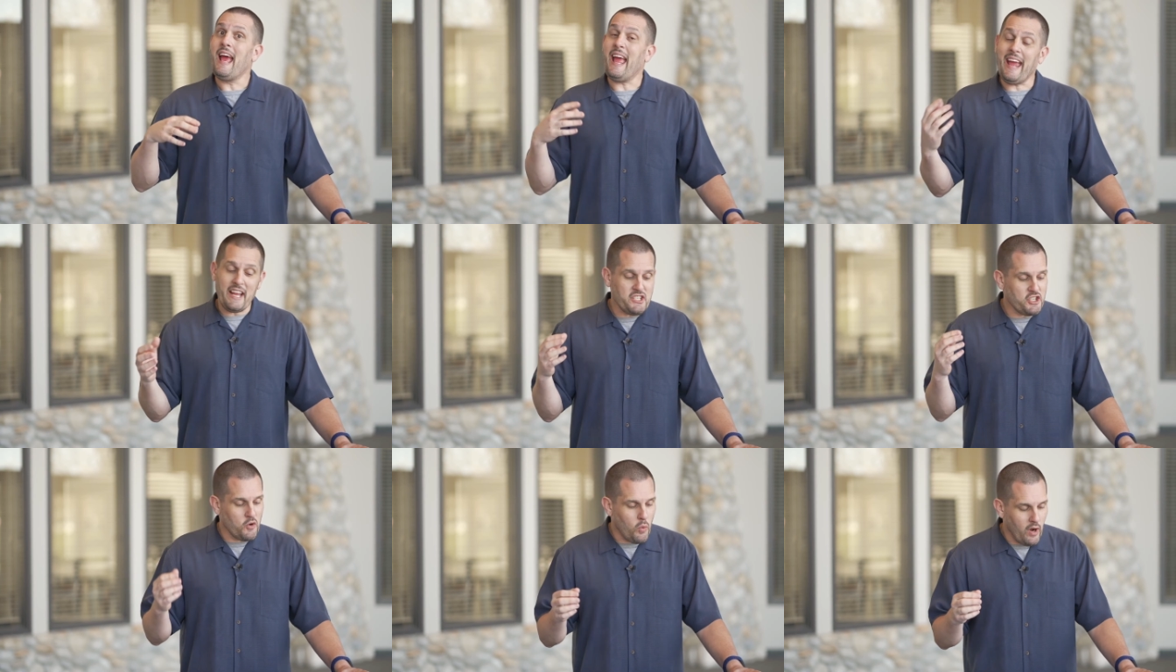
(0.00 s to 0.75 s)
and
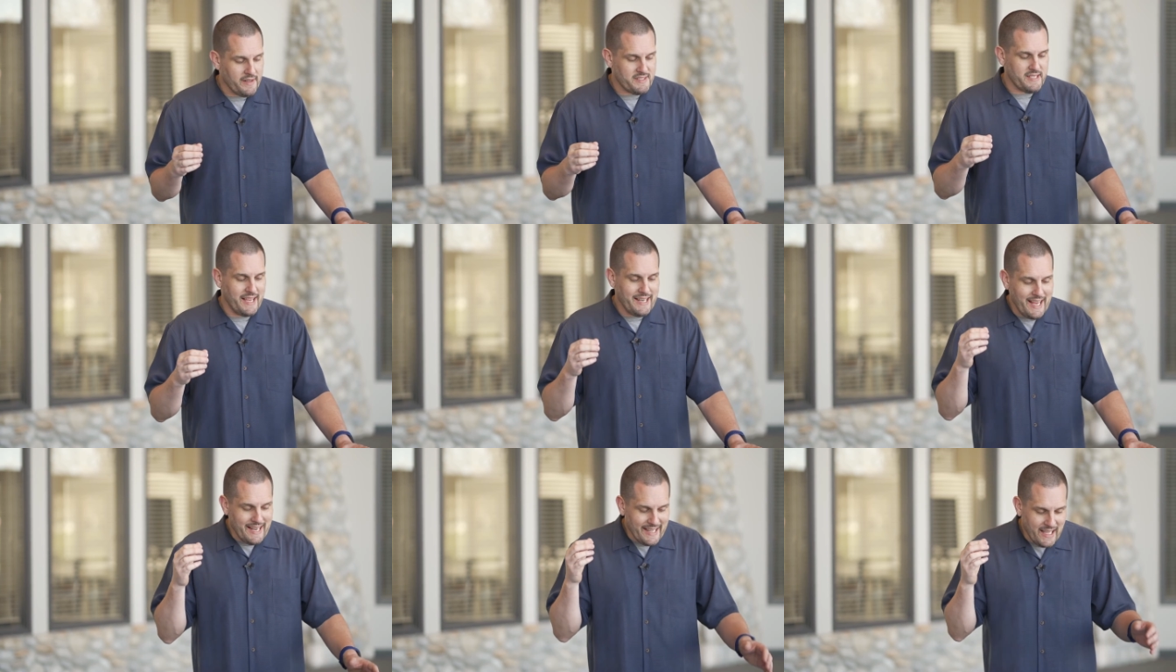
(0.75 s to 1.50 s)
your wants
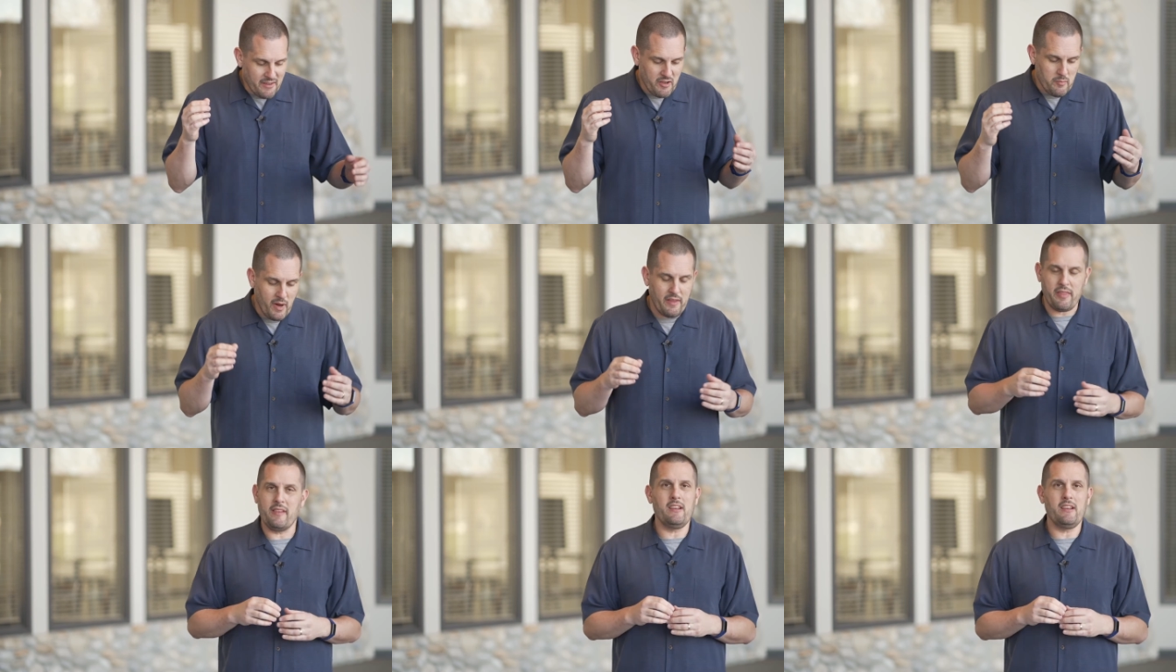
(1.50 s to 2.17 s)
in a given month.